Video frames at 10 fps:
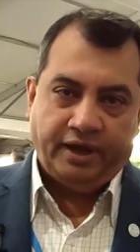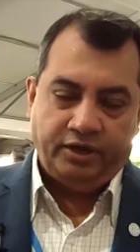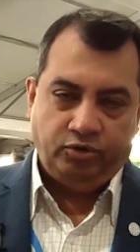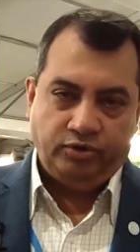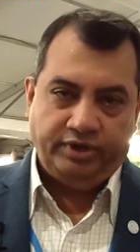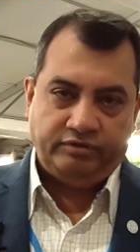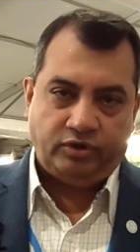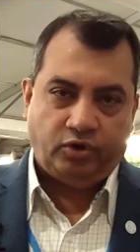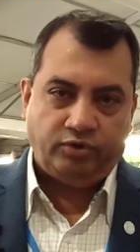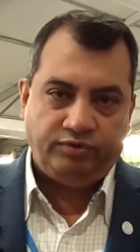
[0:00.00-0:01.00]
I know there's
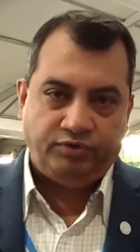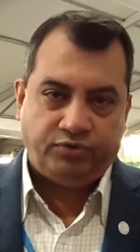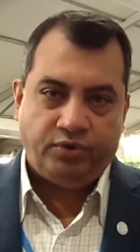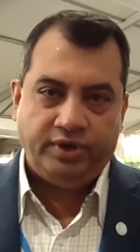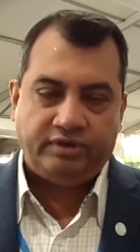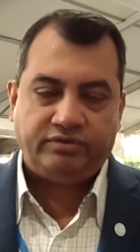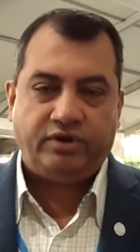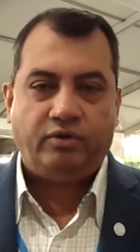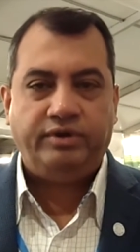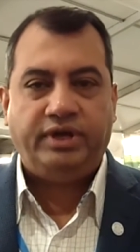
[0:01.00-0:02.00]
a lot of euphoria
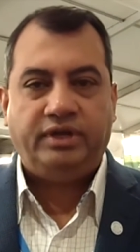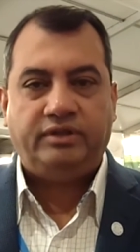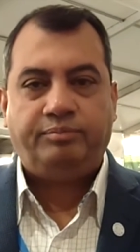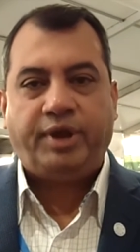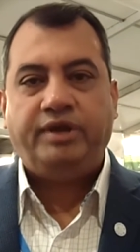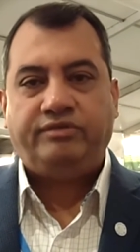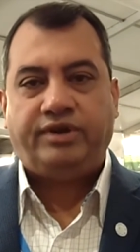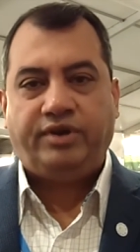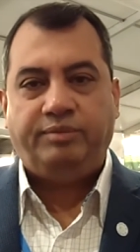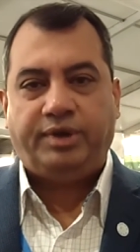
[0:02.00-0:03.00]
surrounding the Paris
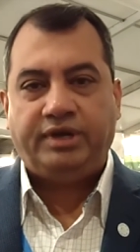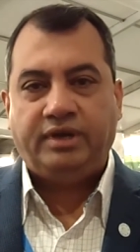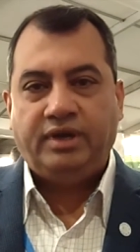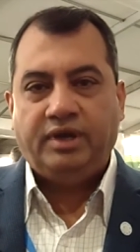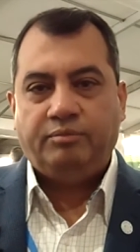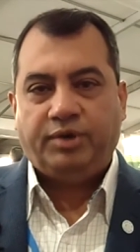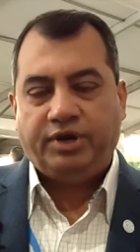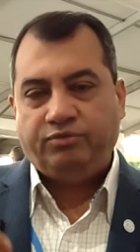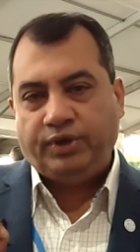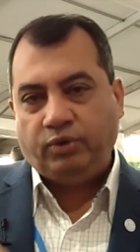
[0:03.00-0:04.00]
Agreement,
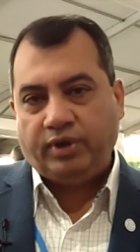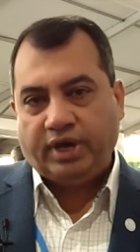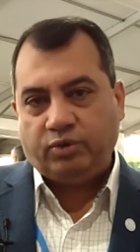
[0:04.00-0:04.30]
but if you look